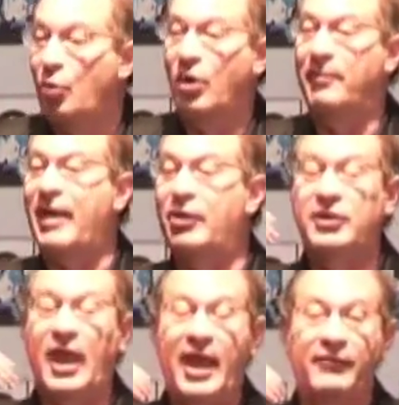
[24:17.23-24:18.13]
We're
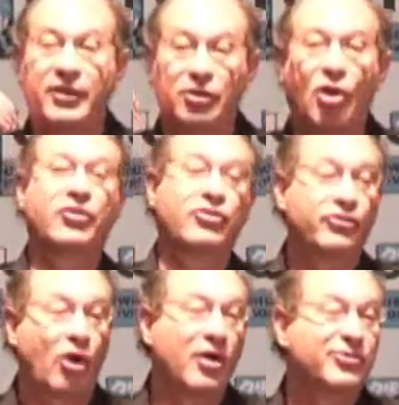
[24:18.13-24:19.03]
about to have the
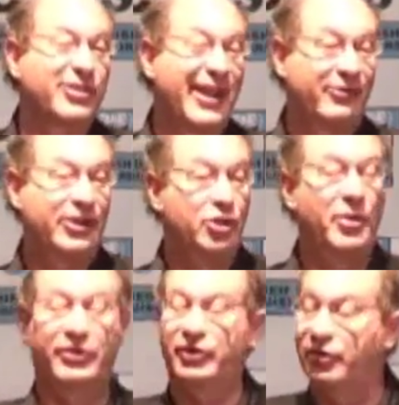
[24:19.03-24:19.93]
largest arms sale in
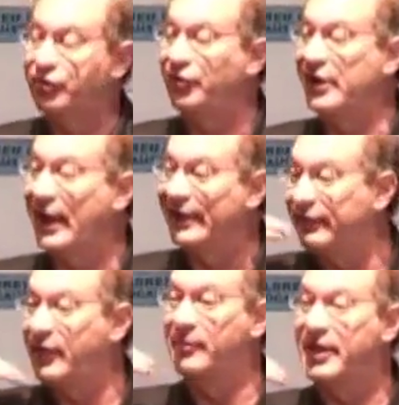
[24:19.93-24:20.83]
U.S. history and
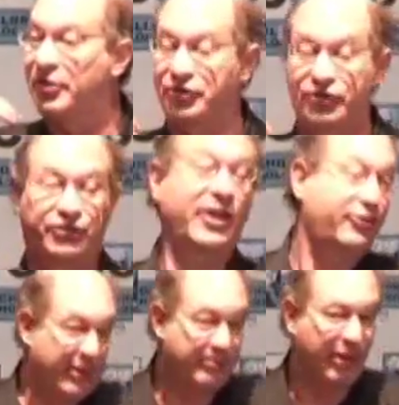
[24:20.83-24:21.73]
give them another
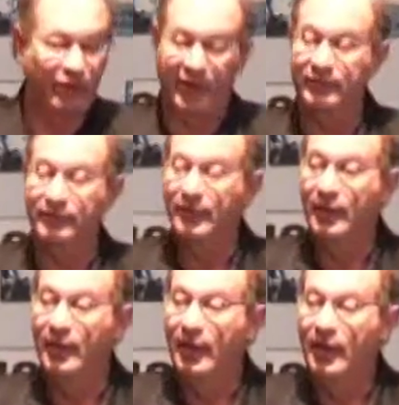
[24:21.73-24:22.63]
$60 billion
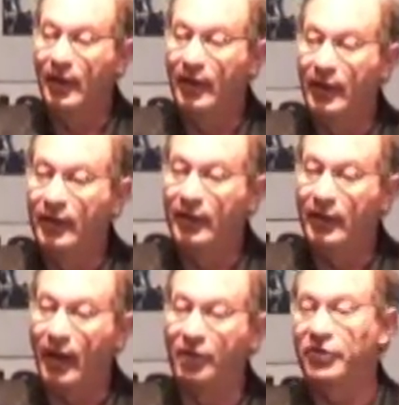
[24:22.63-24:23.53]

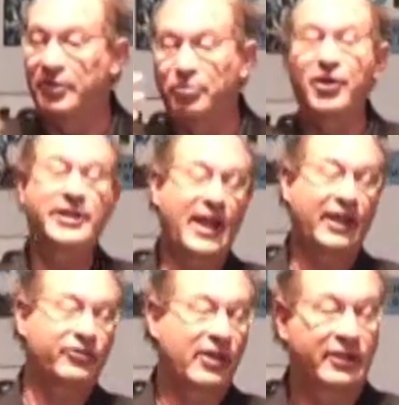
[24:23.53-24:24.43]
under the
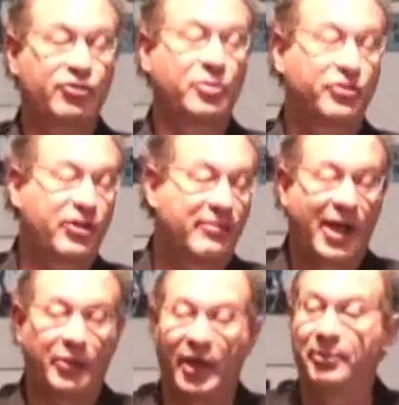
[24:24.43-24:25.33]
pretext that this will
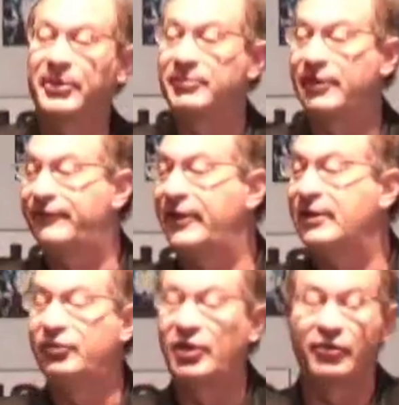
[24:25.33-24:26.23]
somehow help them
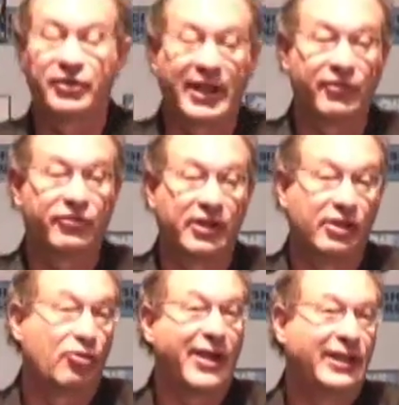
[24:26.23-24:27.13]
defend themselves against
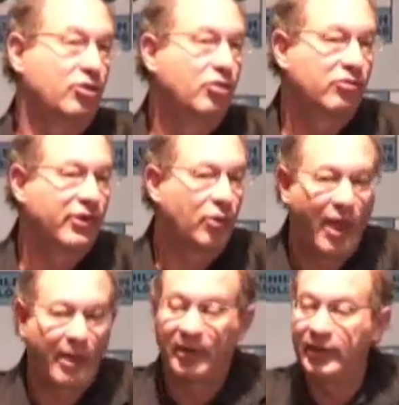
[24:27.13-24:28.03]
an Iranian nuclear
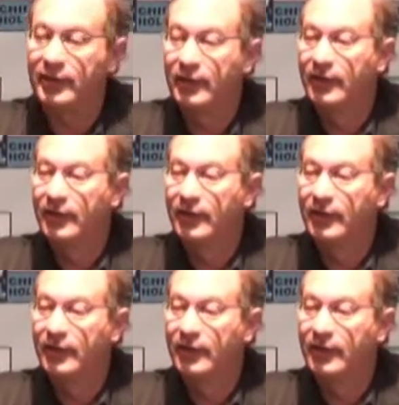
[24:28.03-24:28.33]
weapon.